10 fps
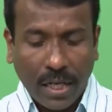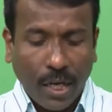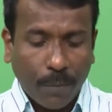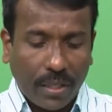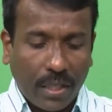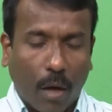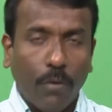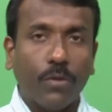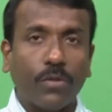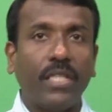but now
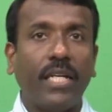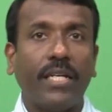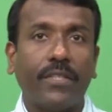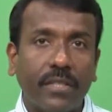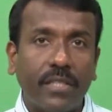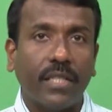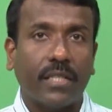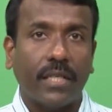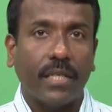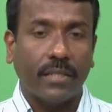you see the interesting
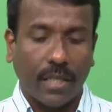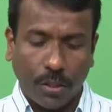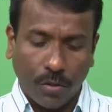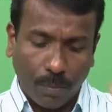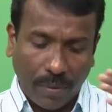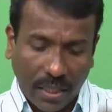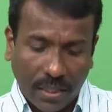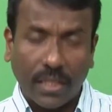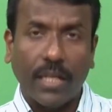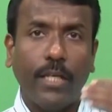thing is that you are
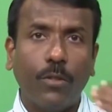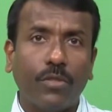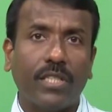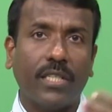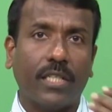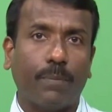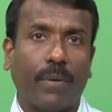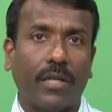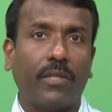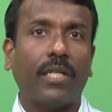basically using the
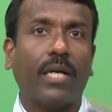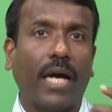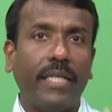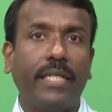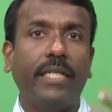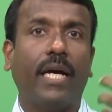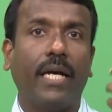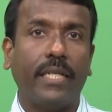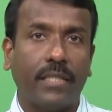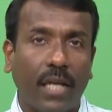sputtering idea
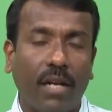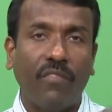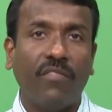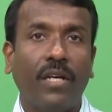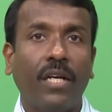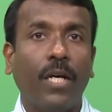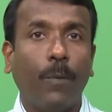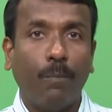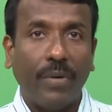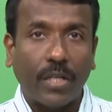itself
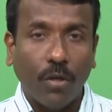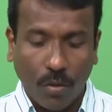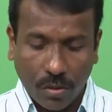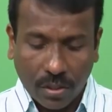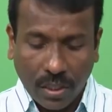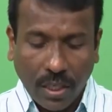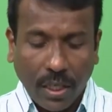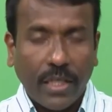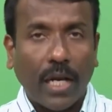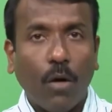because
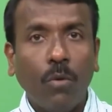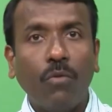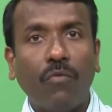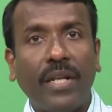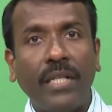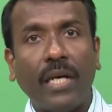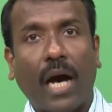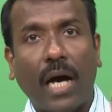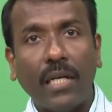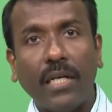now when the
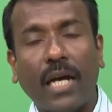argon